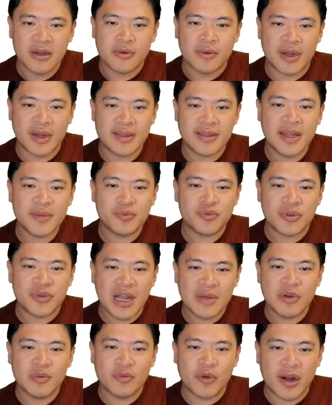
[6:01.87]
right? Let
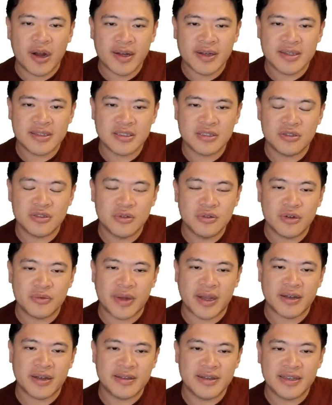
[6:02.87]
private markets do the
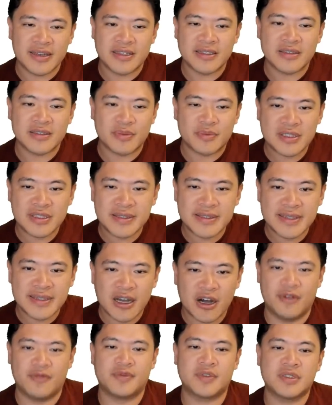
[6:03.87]
regulating
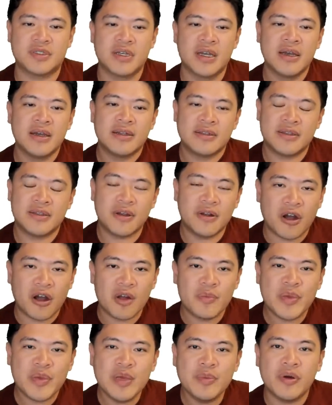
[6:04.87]
themselves. There
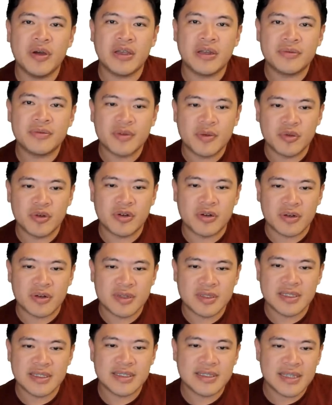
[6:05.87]
are people in
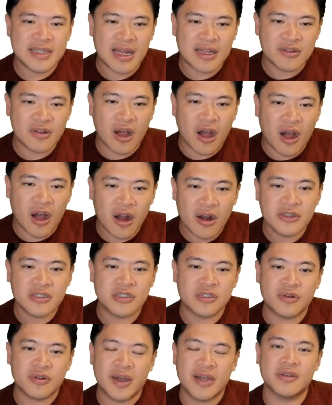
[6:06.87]
cryptocurrencies that are
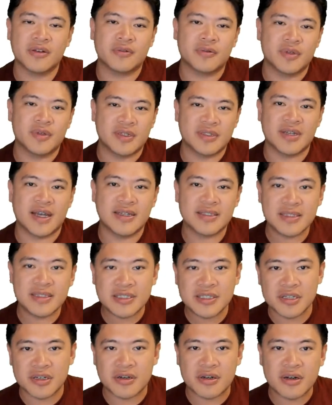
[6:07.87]
trying to criticize
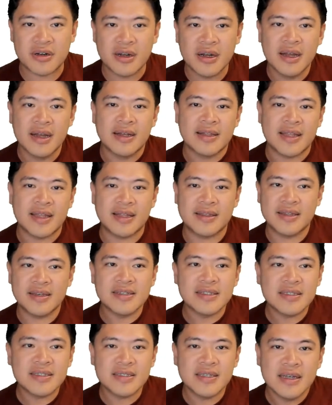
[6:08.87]
each other, that
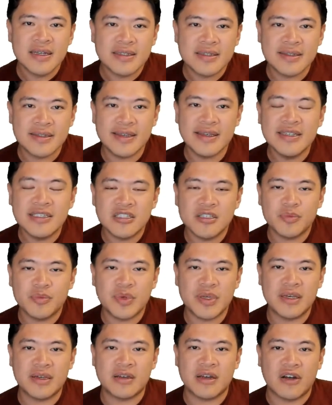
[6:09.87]
this needs to
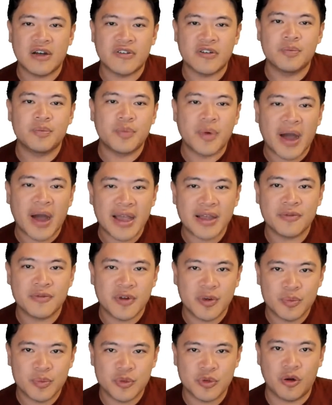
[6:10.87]
be governed by
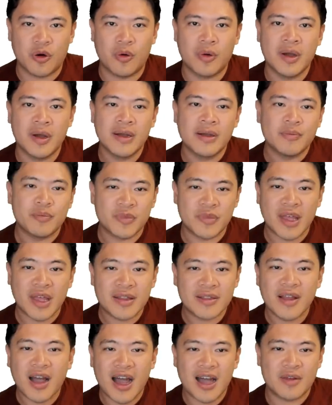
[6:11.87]
crypto
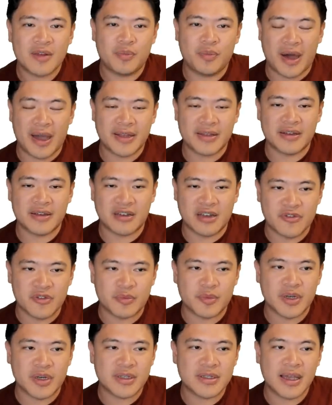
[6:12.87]
and not by the
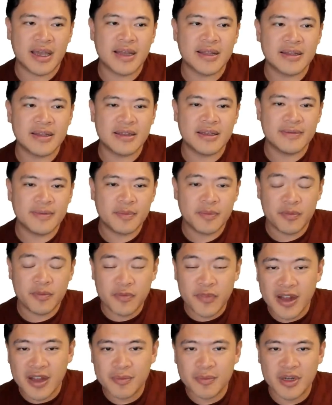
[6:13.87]
government. And in
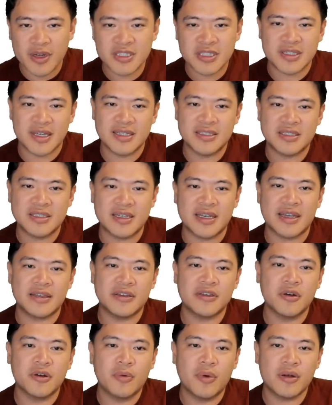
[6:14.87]
very much sense saying,
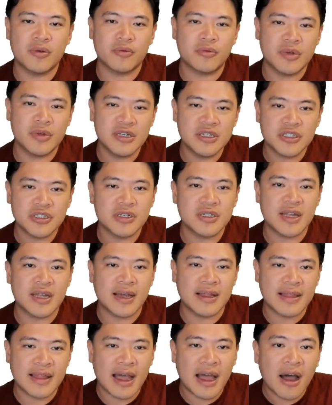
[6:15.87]
you know what, we should
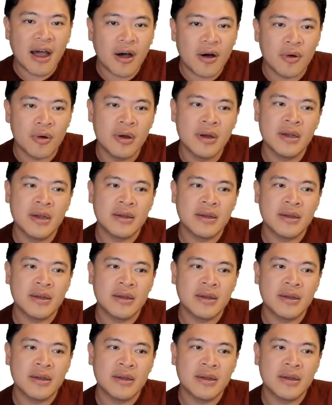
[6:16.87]
allow